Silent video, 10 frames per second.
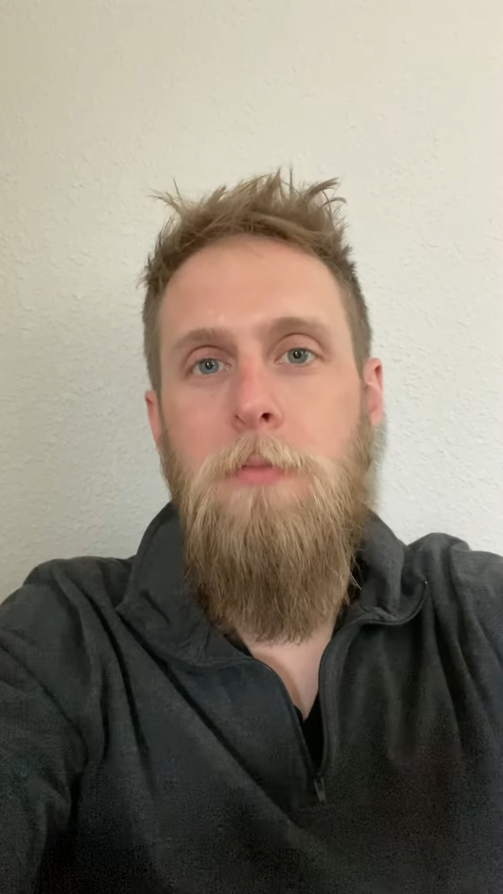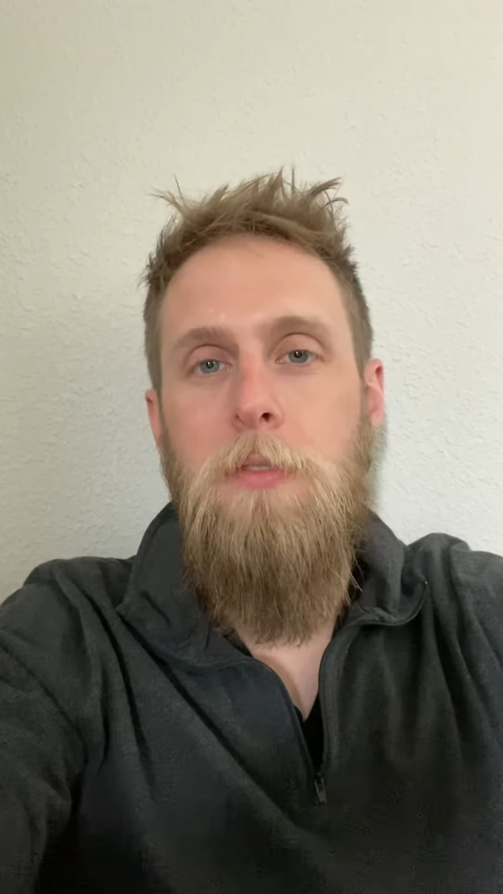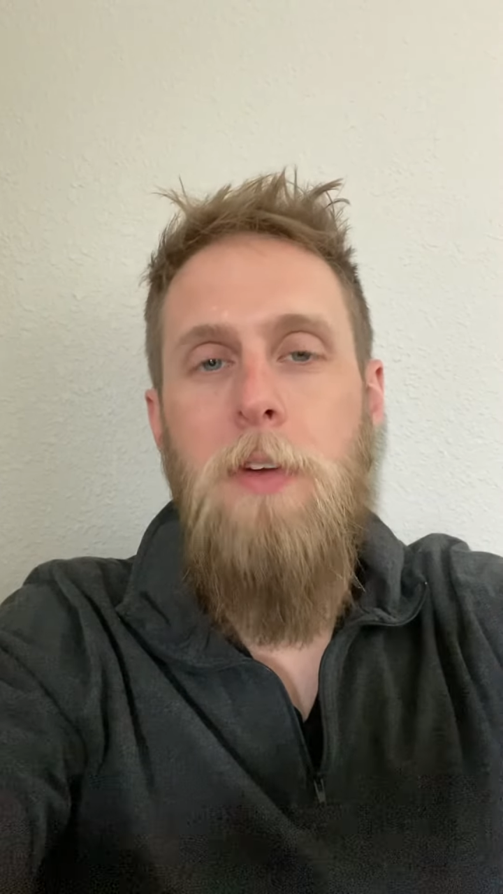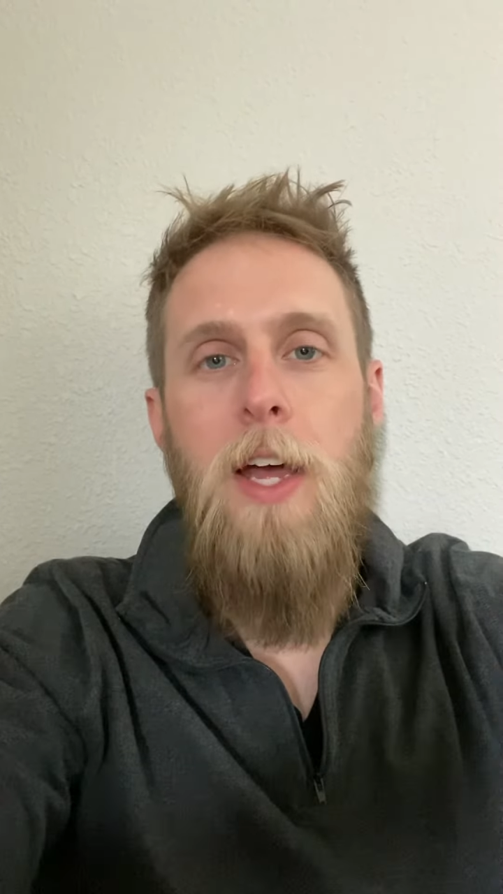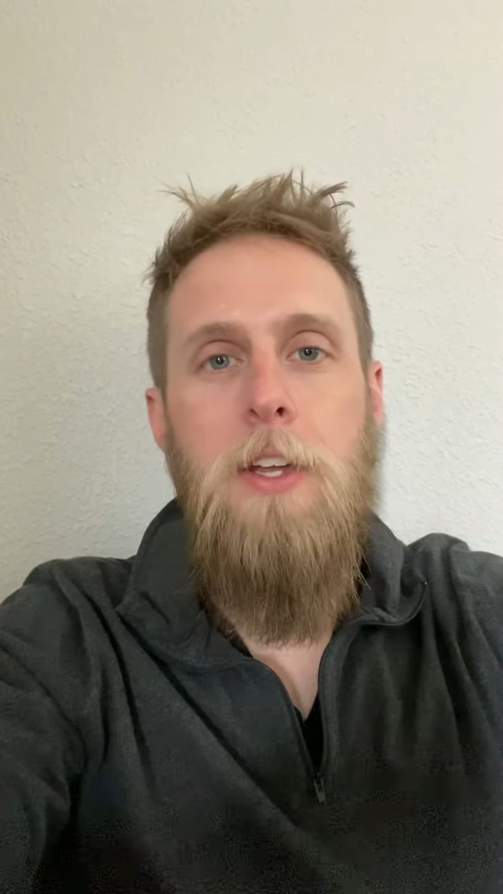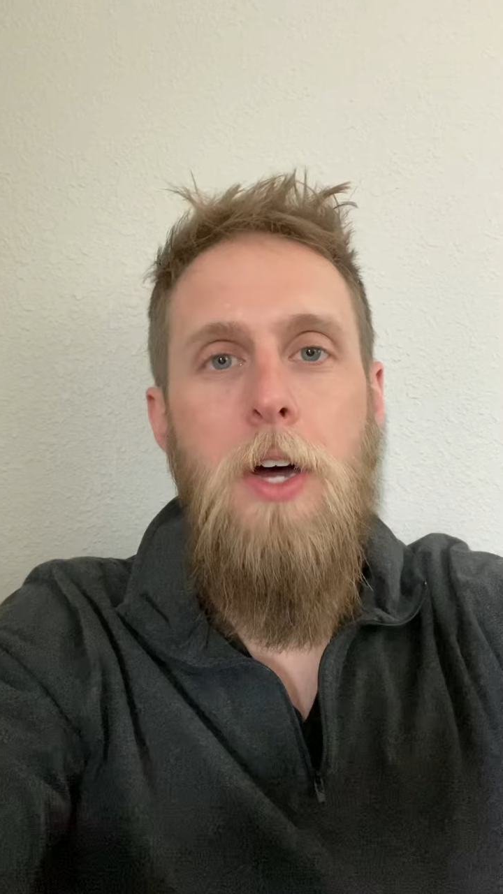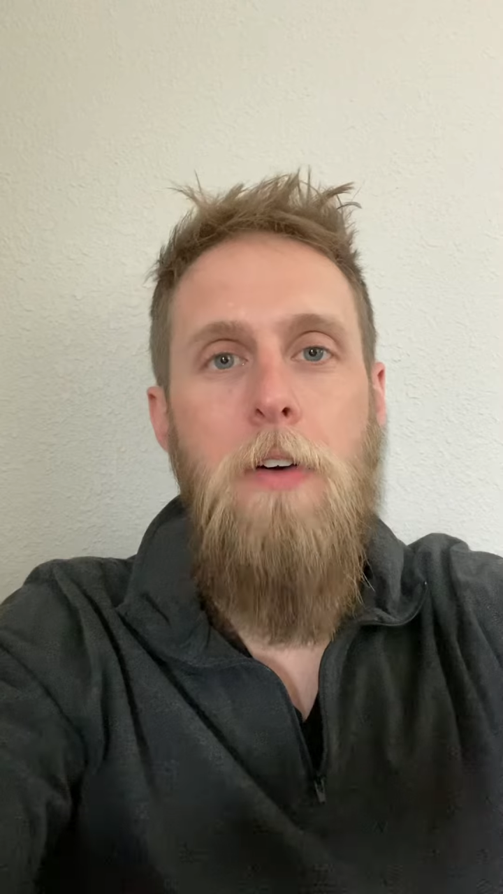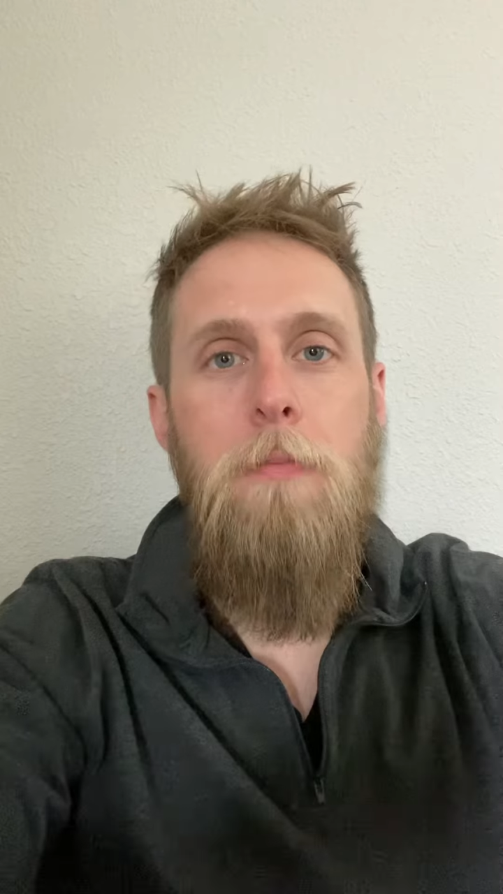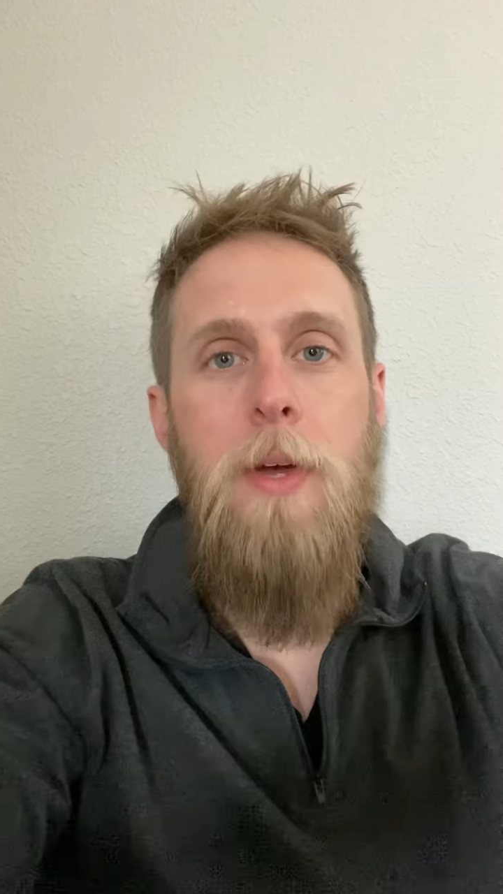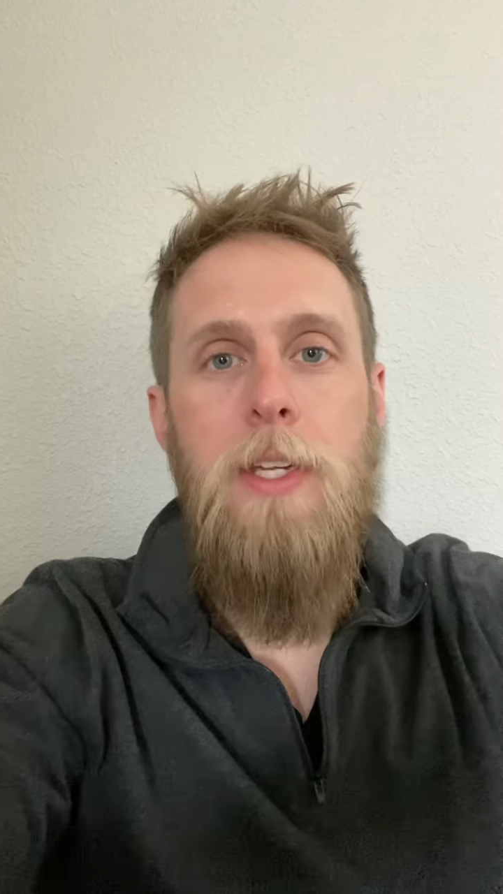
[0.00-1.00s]
We've gotten
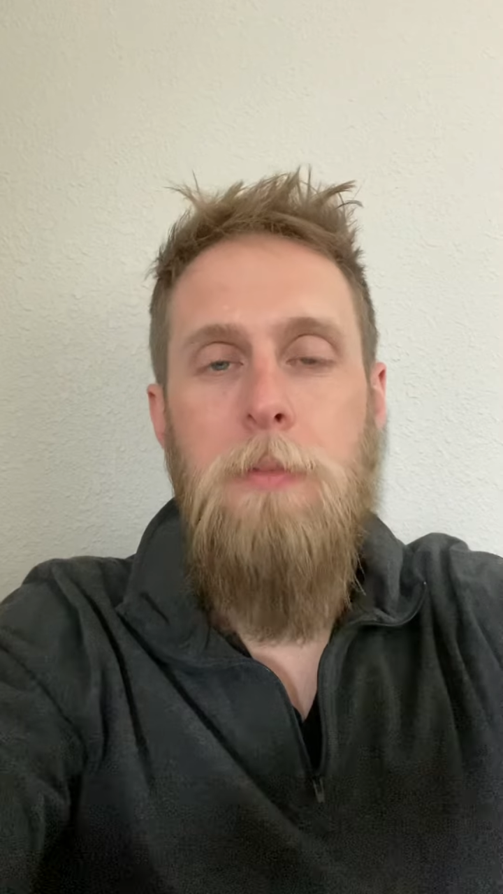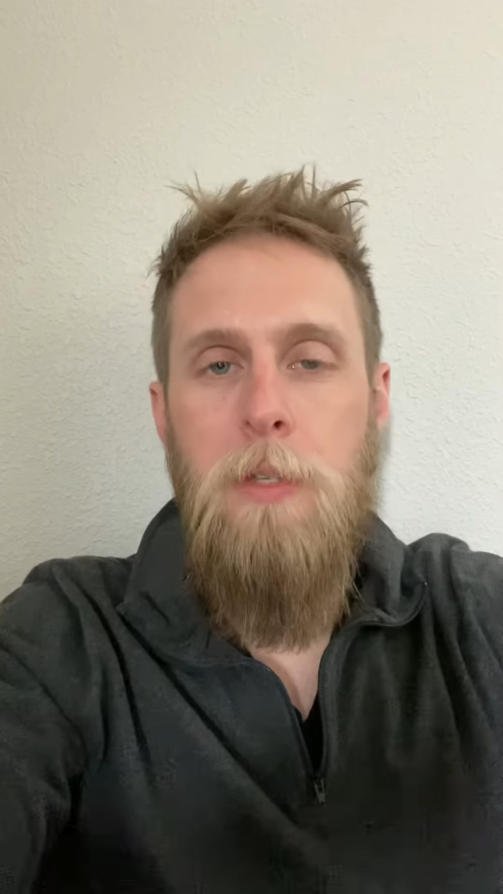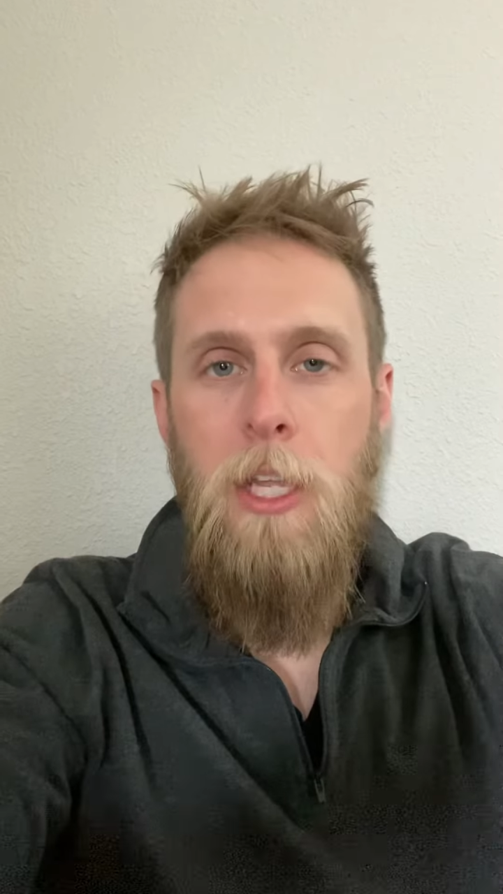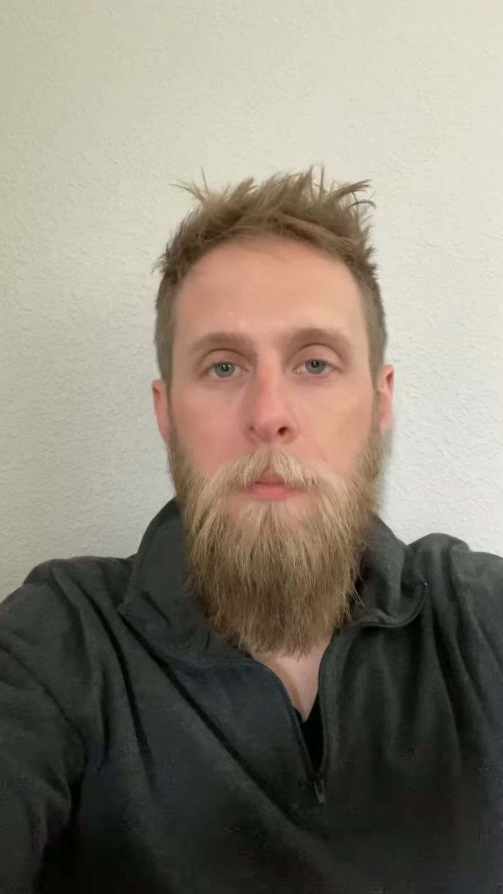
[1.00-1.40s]
off base. But let